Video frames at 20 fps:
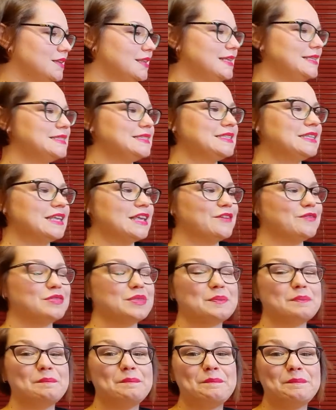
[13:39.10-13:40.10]
Let's see if
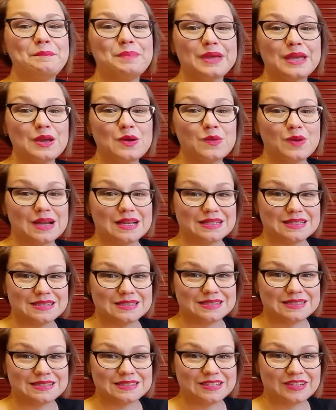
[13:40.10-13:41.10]
the big
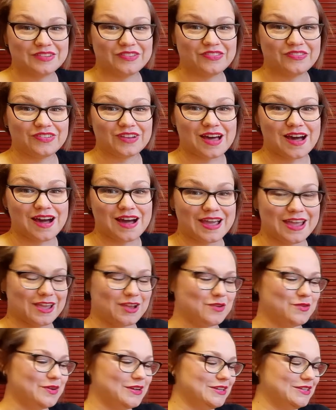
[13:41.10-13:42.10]
ones
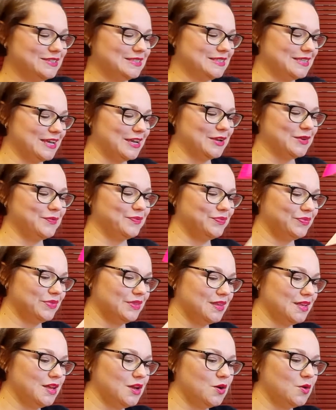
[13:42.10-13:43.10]
fly. What do you say?
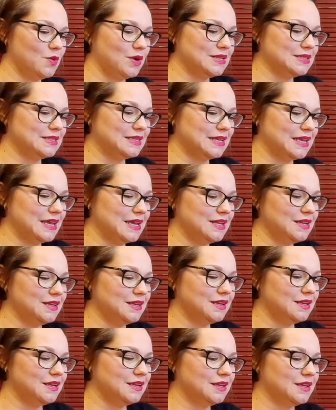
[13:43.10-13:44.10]
Once again,
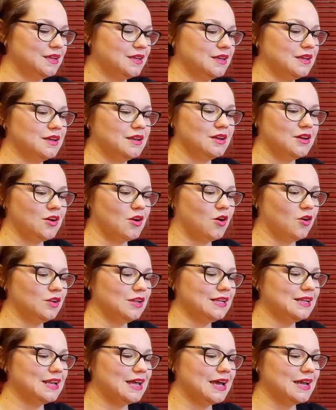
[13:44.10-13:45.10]
hold
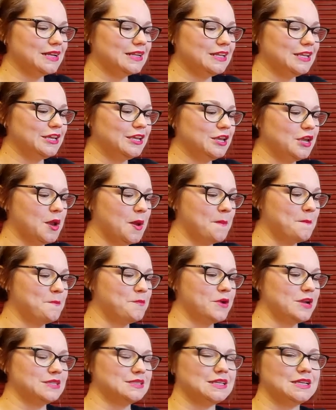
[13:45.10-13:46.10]
it lightly,
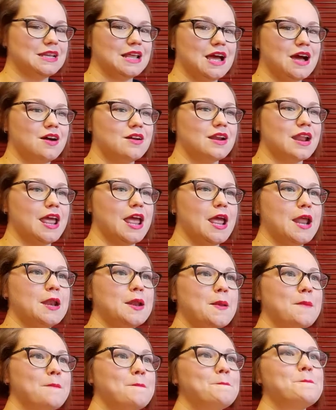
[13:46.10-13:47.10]
press it down,
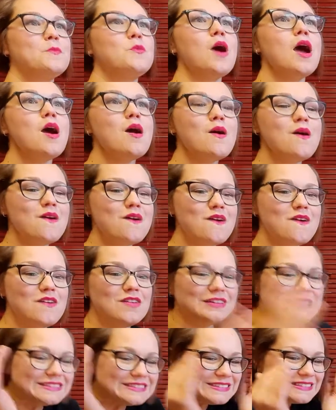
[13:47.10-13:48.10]
and
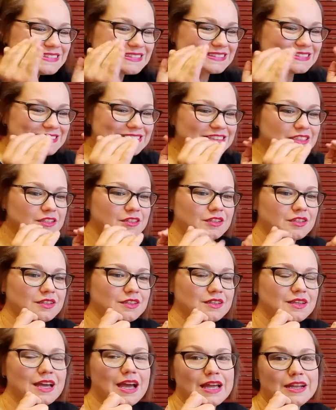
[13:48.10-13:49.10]
woo!
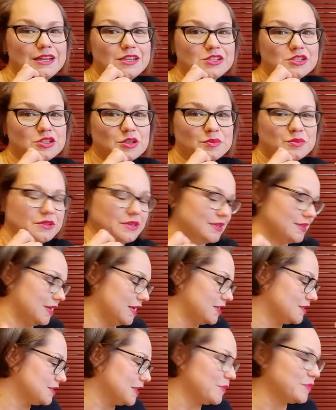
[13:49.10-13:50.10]
I need to stop doing
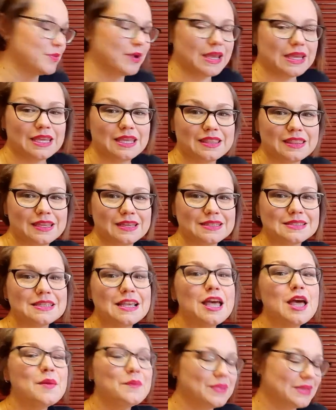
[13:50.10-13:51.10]
that because I'm breaking things.
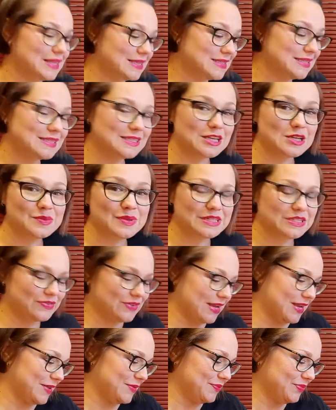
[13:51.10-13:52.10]
But this is so much
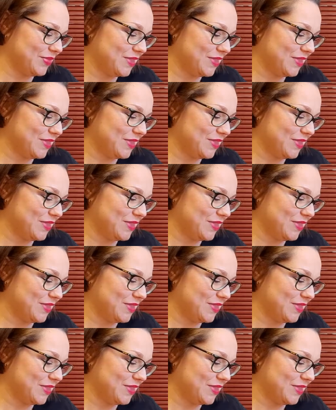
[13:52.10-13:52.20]
fun.